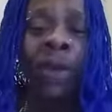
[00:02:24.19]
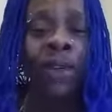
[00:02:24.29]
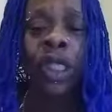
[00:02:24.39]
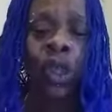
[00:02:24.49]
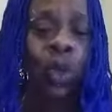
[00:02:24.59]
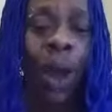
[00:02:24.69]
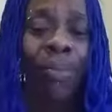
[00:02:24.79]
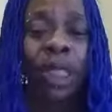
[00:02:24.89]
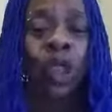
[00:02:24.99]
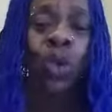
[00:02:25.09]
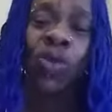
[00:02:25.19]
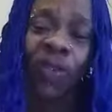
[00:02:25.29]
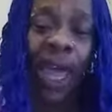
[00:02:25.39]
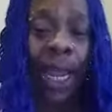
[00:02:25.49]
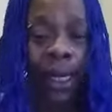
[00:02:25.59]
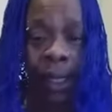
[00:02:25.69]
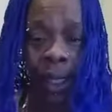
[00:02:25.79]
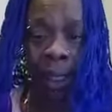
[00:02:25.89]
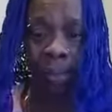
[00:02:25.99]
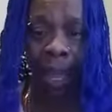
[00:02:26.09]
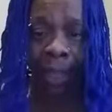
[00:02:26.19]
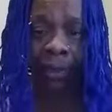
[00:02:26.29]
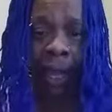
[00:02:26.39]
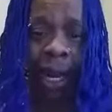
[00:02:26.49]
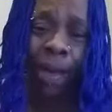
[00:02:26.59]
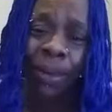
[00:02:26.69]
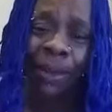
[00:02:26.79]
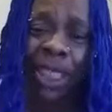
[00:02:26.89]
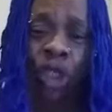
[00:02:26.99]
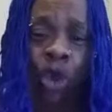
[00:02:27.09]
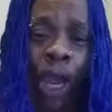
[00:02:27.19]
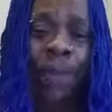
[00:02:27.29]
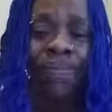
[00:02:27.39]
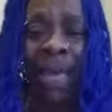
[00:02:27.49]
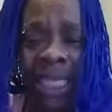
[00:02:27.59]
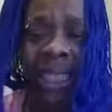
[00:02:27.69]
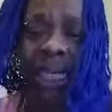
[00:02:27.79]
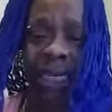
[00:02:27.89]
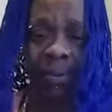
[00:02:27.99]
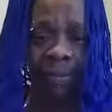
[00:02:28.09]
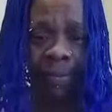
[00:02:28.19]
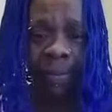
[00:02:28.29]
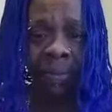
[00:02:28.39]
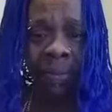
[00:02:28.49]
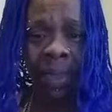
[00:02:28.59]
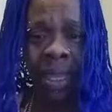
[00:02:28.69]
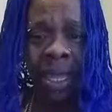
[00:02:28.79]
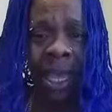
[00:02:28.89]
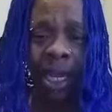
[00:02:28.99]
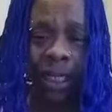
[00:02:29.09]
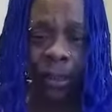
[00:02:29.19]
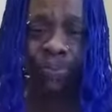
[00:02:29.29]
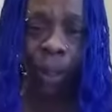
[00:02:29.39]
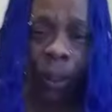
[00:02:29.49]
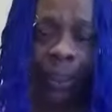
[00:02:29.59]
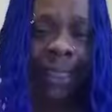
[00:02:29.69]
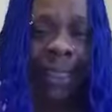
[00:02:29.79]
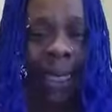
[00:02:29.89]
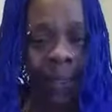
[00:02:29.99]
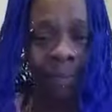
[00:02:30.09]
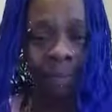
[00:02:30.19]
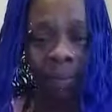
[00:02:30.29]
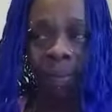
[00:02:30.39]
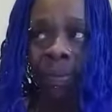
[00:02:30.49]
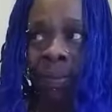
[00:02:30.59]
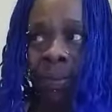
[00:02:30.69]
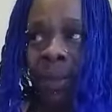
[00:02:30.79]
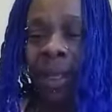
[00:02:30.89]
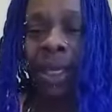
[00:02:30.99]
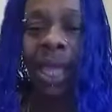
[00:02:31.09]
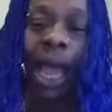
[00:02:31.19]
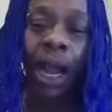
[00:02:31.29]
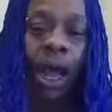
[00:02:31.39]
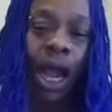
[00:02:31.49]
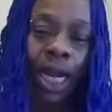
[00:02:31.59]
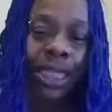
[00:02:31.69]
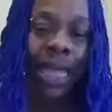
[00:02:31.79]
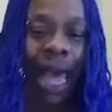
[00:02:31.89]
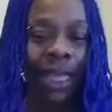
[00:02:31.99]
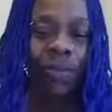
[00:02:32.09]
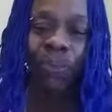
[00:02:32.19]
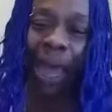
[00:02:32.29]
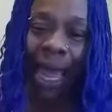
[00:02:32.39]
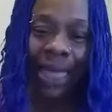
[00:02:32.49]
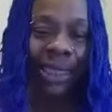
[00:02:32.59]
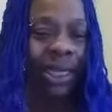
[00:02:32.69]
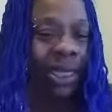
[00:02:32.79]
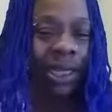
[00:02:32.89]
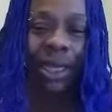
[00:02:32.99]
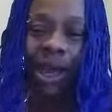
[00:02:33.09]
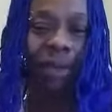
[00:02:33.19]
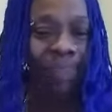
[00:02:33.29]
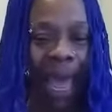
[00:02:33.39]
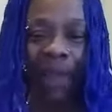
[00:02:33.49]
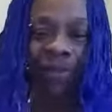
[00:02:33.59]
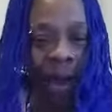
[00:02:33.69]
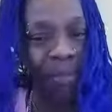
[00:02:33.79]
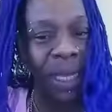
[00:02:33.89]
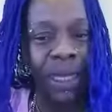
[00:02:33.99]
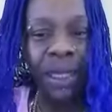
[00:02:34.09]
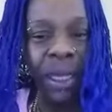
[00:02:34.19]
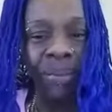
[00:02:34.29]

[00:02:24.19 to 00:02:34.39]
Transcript: For two, I'm a true fan of DMX, and I'm in Detroit, Michigan. I like that. And it's bullshit. Xmas. He had a heart attack. He passed. He didn't come back from it.